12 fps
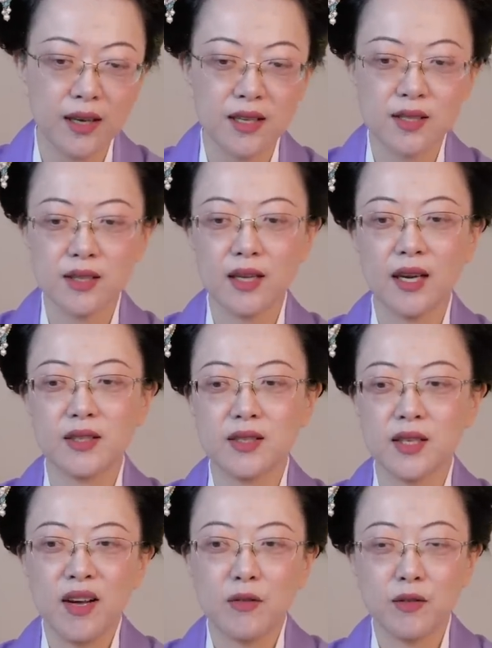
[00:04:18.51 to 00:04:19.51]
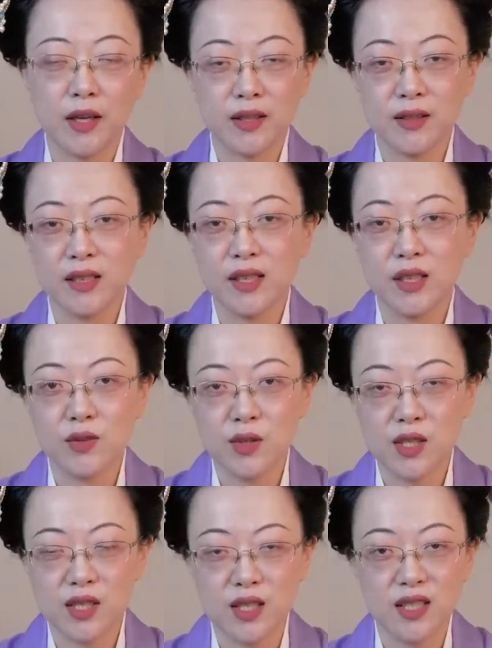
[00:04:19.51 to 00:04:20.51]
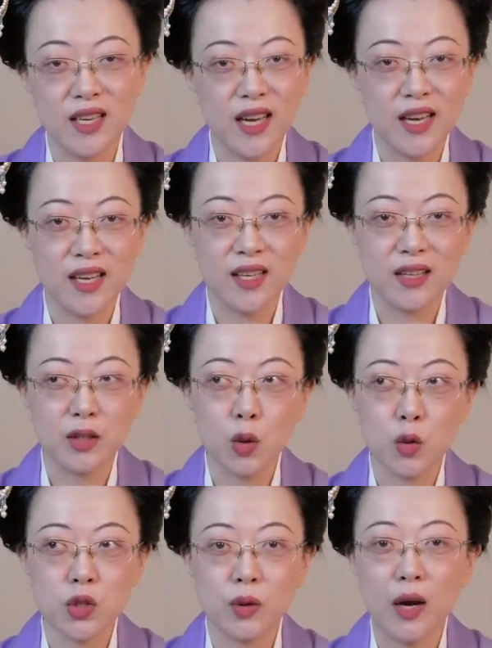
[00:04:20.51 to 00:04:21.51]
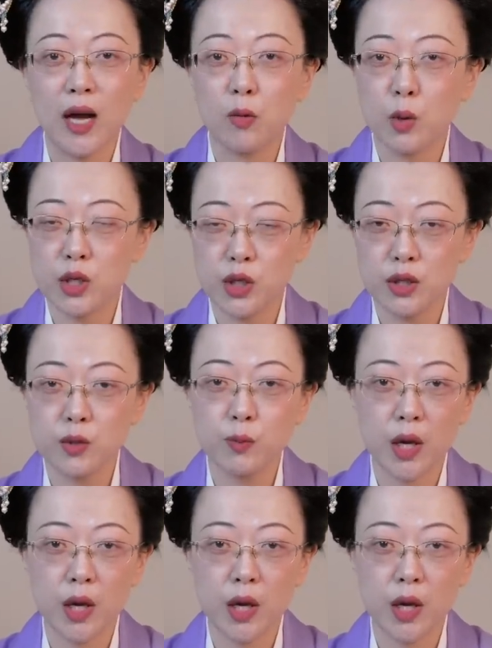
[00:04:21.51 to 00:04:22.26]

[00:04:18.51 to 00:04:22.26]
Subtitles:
is that finally you see a not so high budget